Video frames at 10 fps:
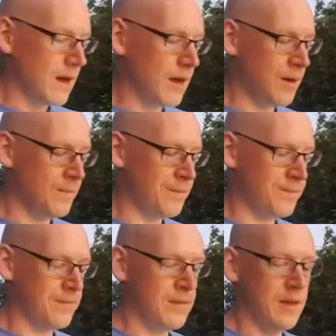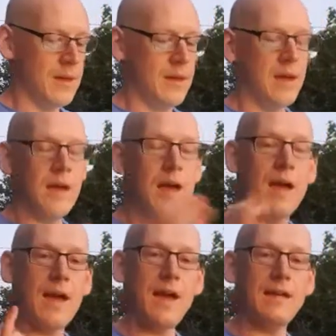doing. At
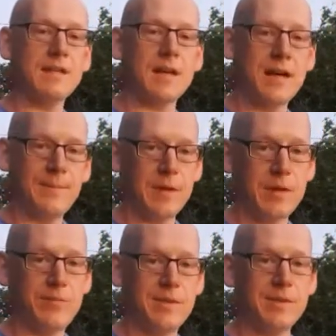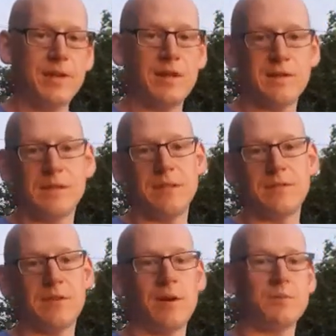any time you can return to these
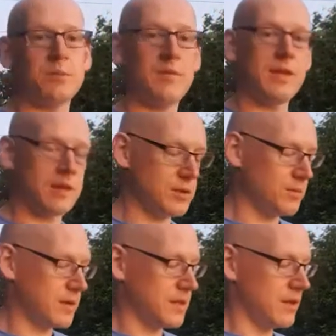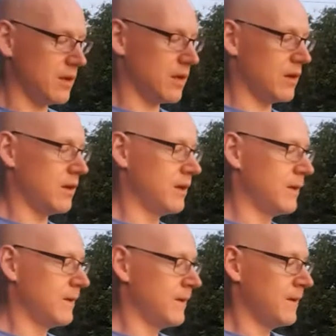forms, whether they're submitted or not.
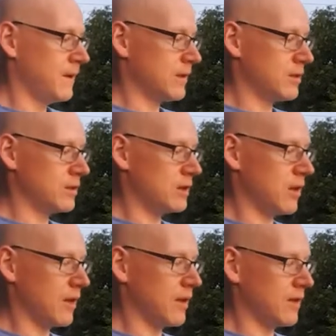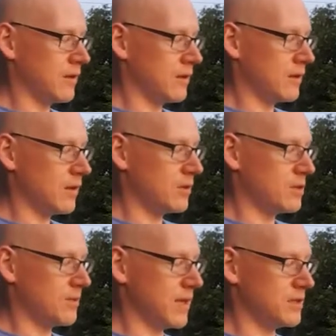You just log in, go to
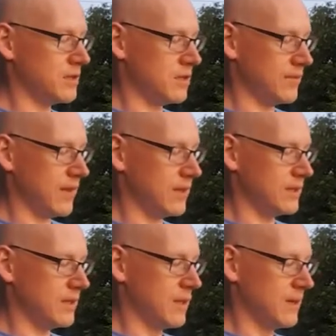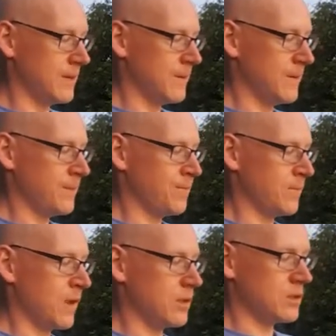My Surveys,
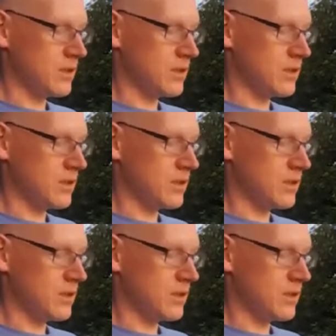and just